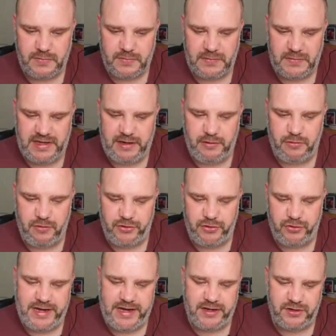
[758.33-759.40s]
Here on the
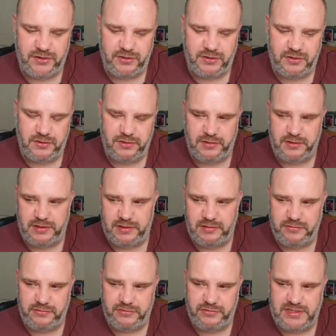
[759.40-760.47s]
dragon,
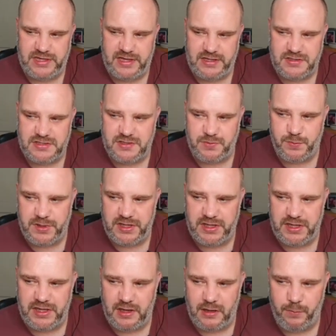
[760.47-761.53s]
she tends to
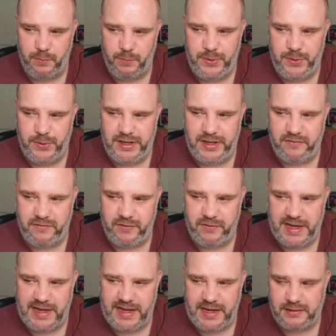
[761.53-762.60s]
be a bit of a pain.